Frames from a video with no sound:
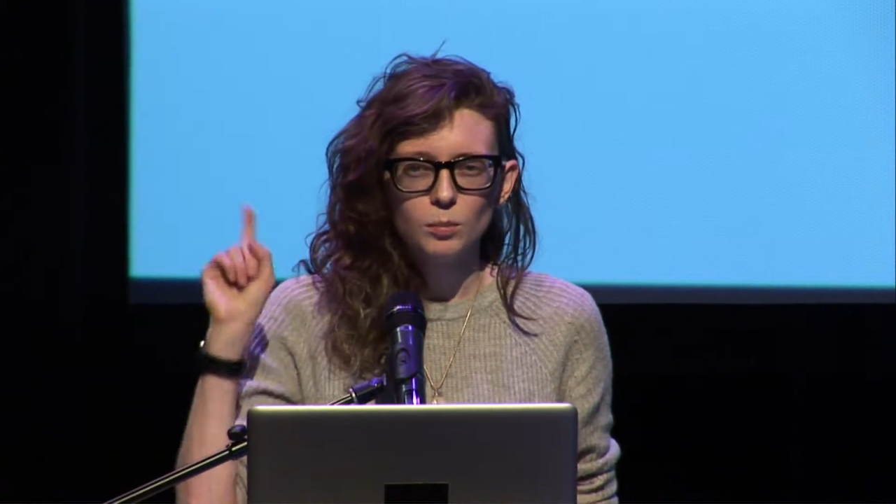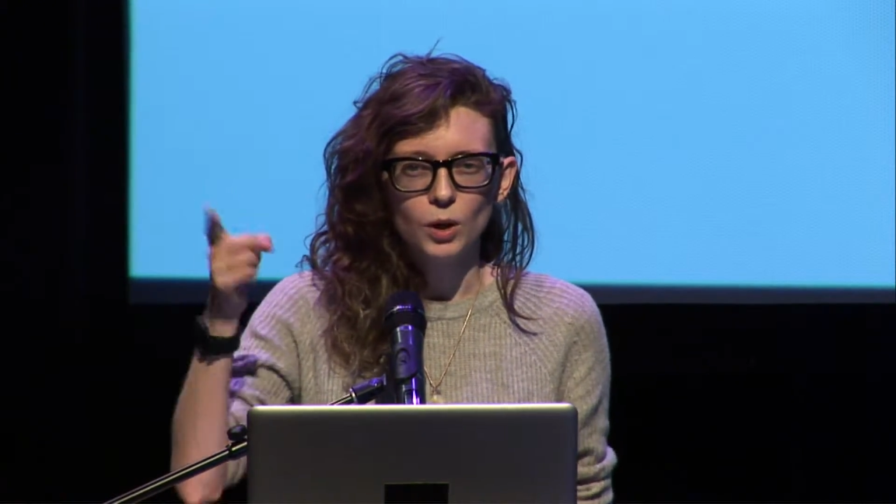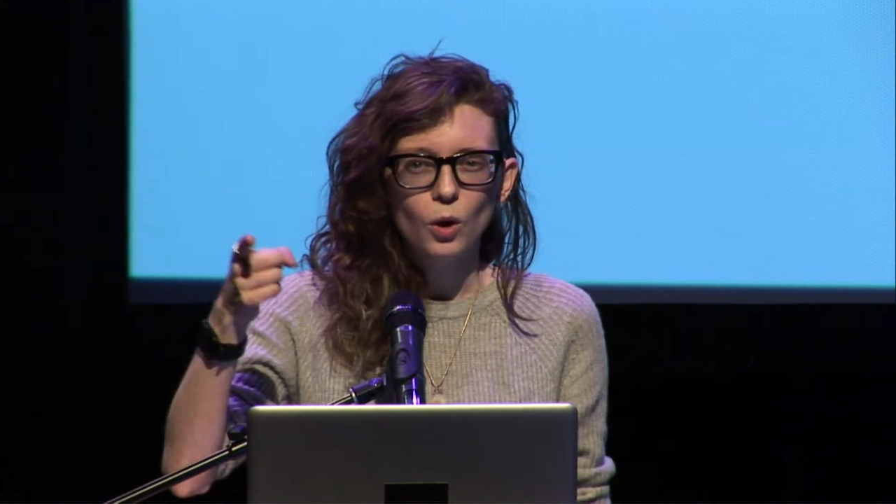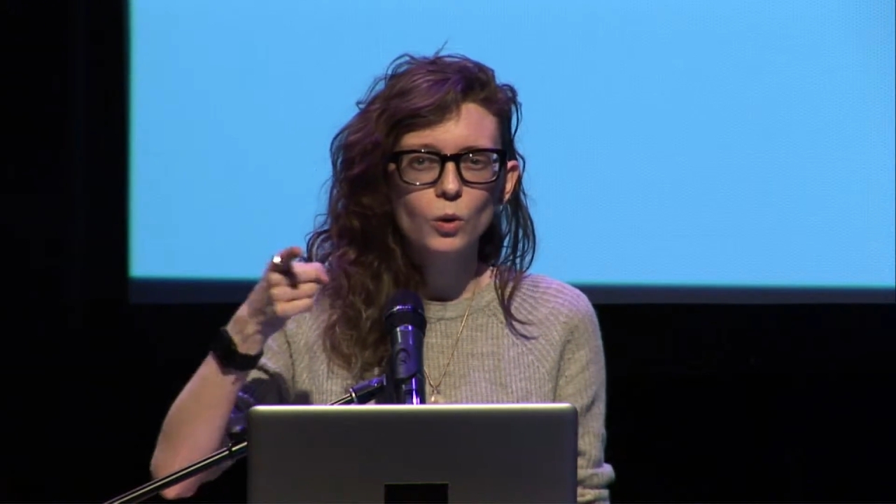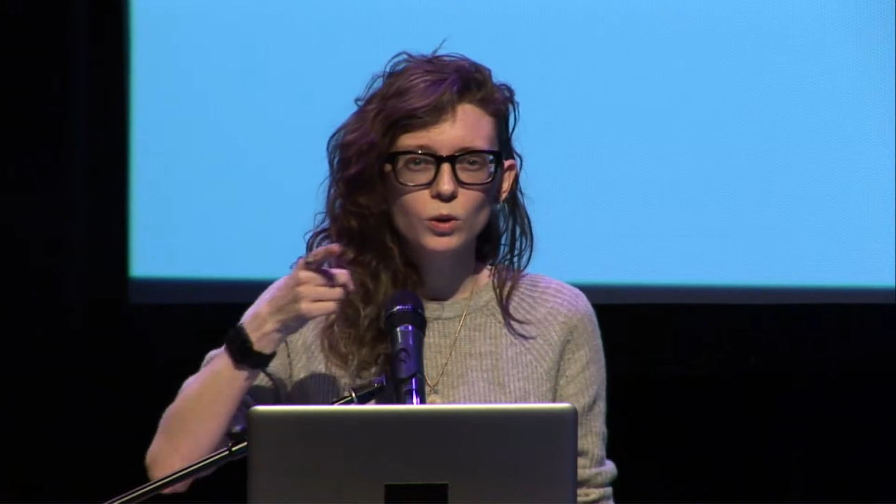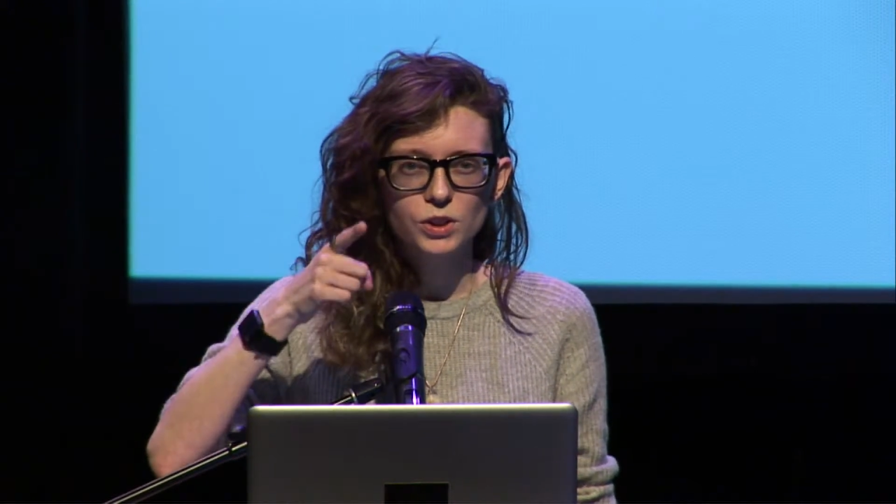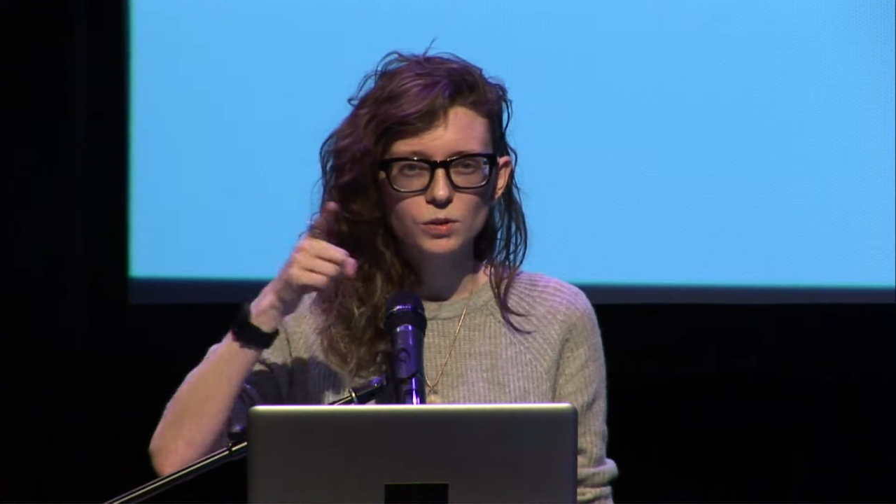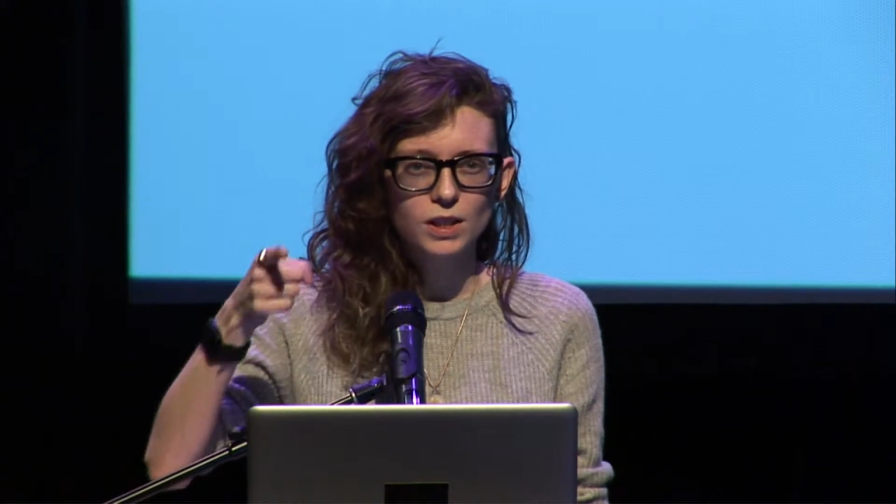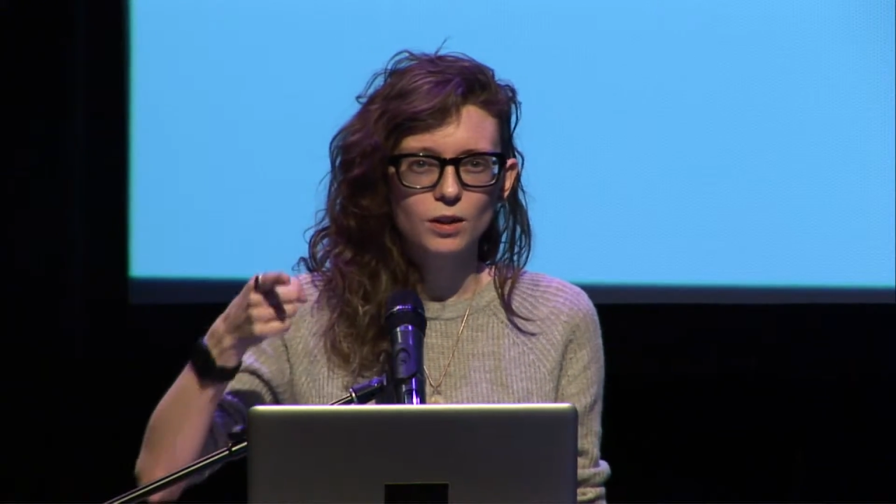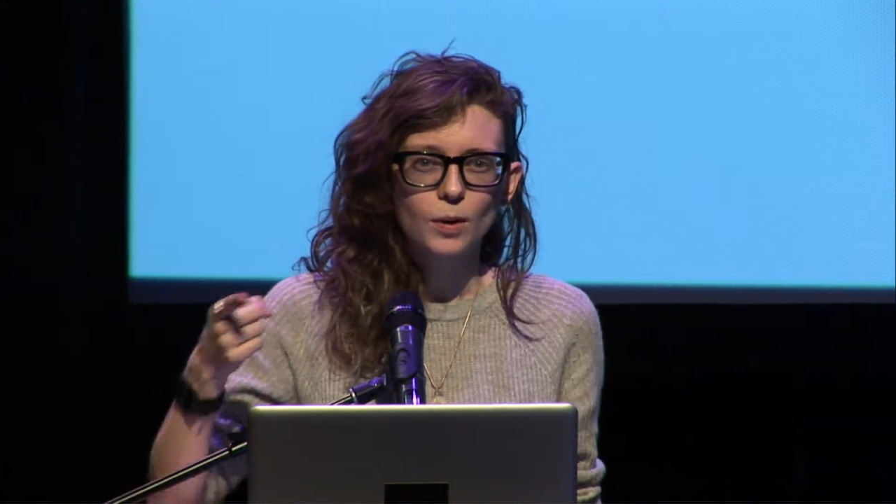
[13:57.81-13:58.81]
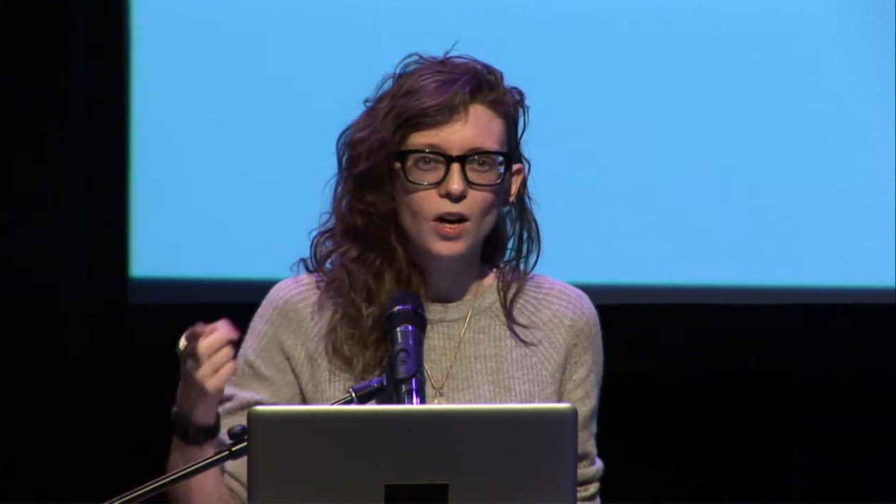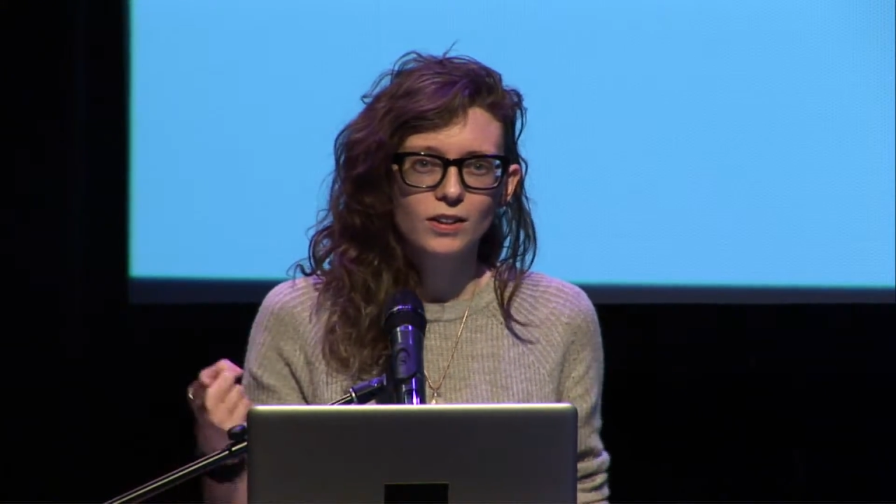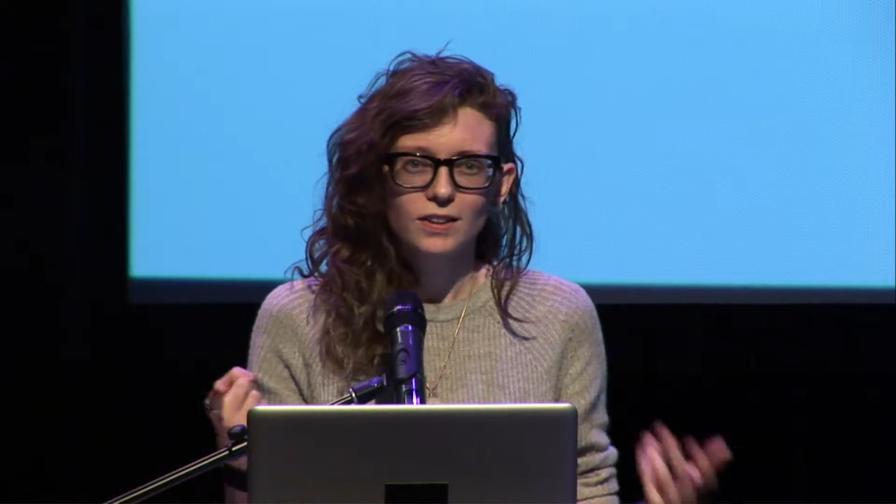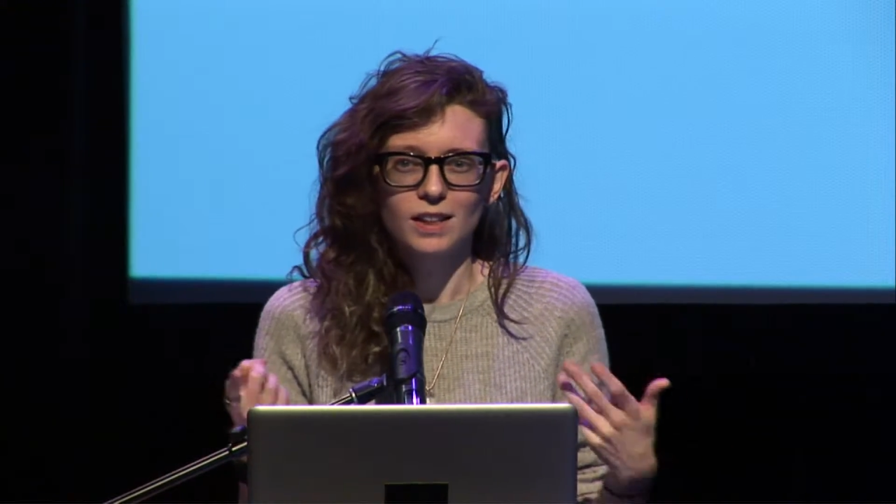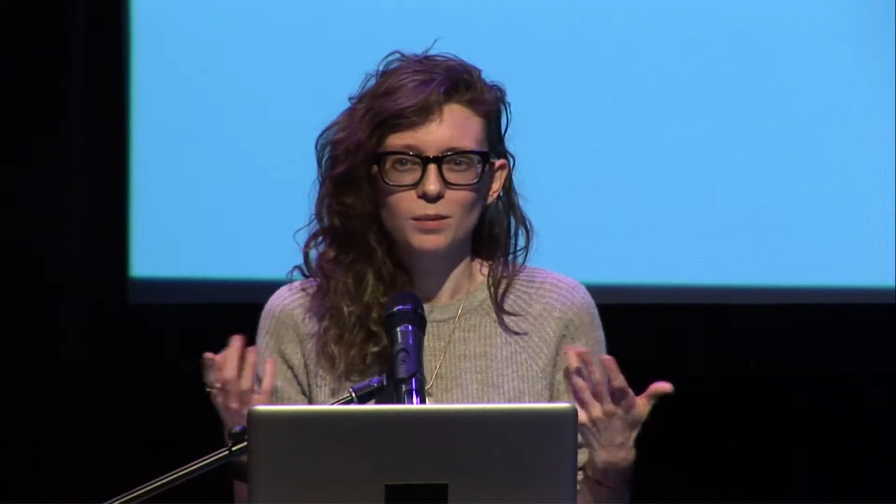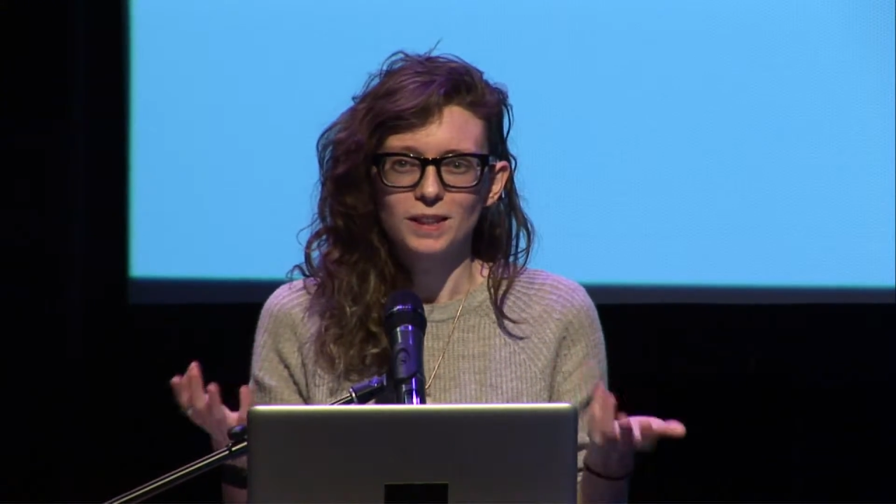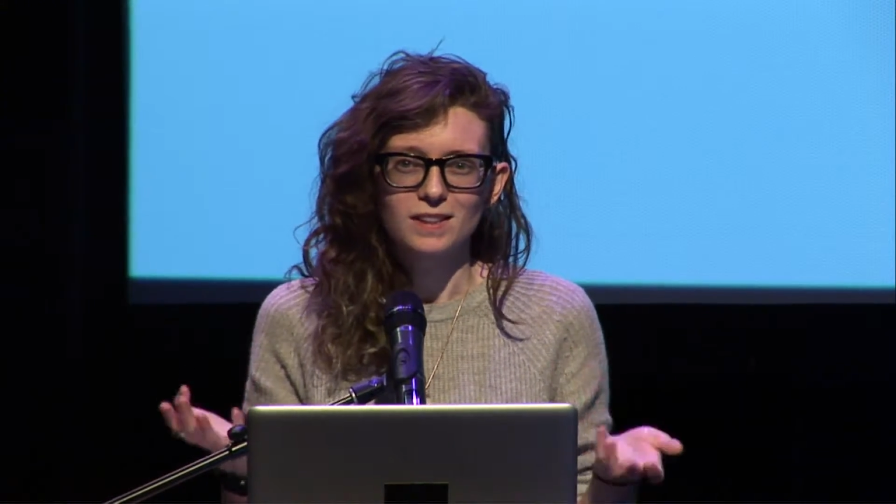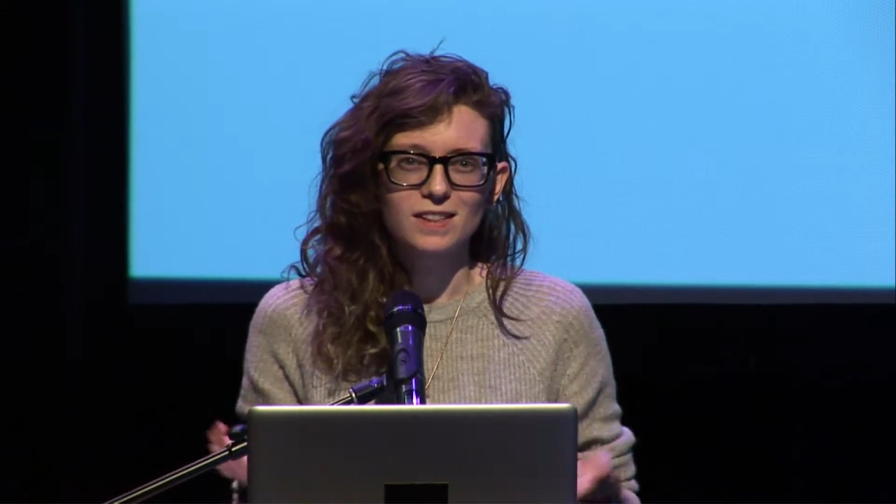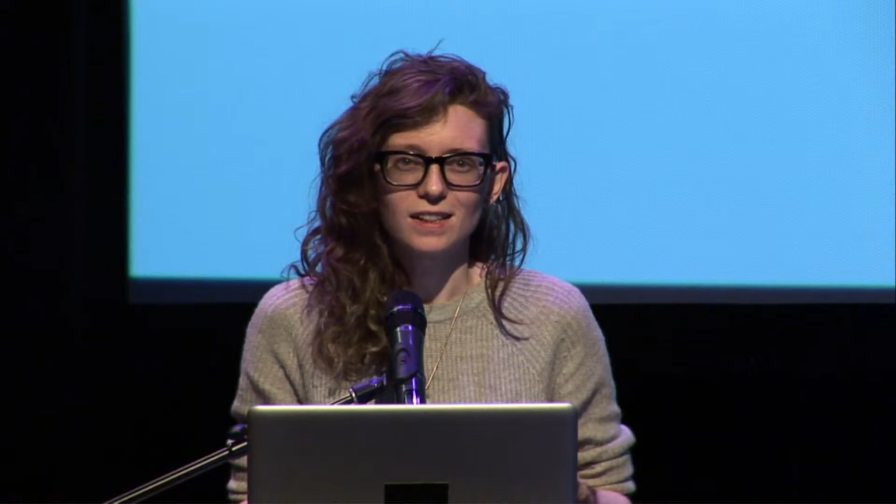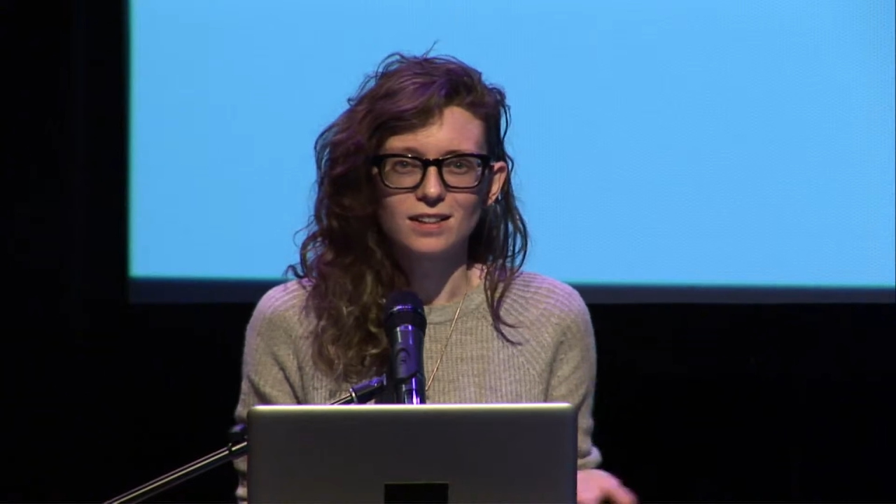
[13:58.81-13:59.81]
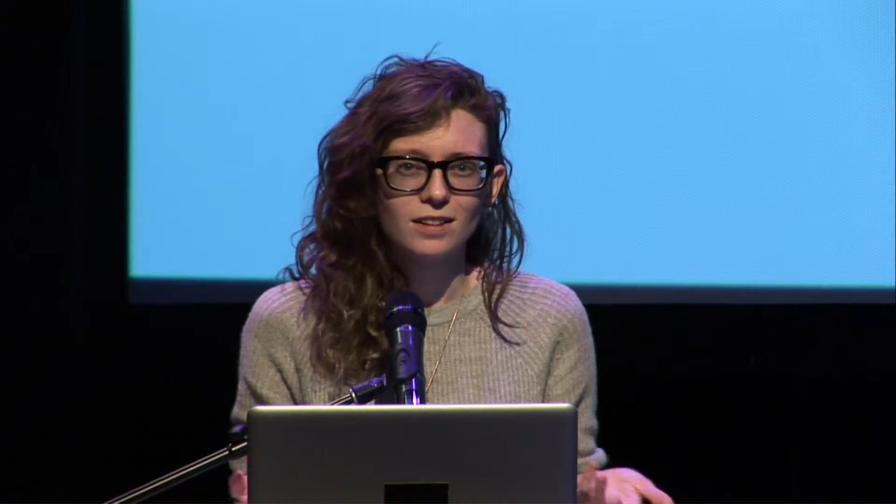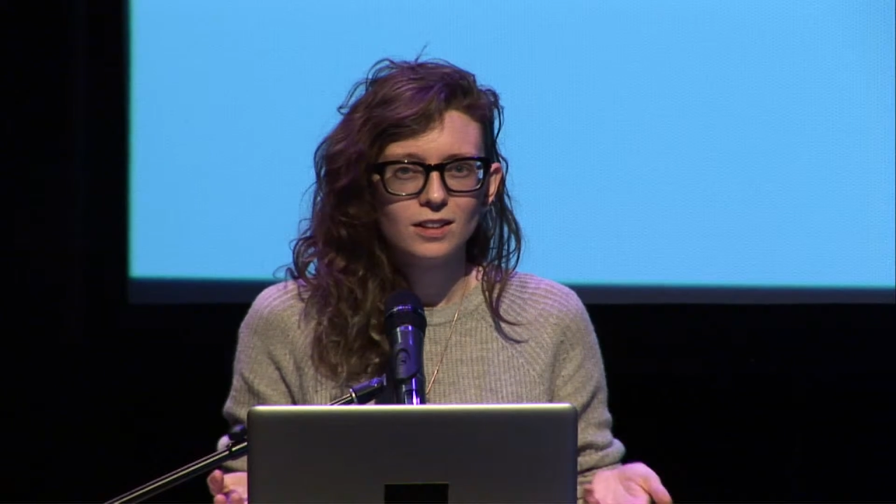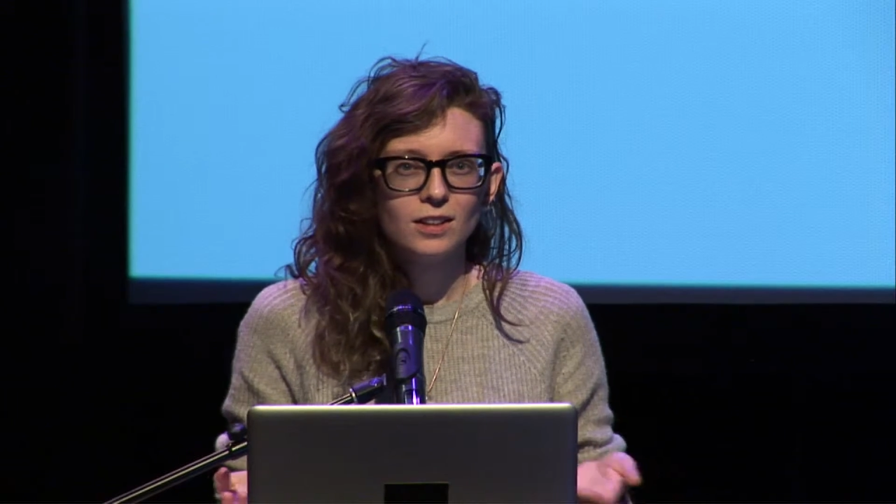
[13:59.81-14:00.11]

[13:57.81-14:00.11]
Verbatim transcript: behold, you did a wrong thing because like,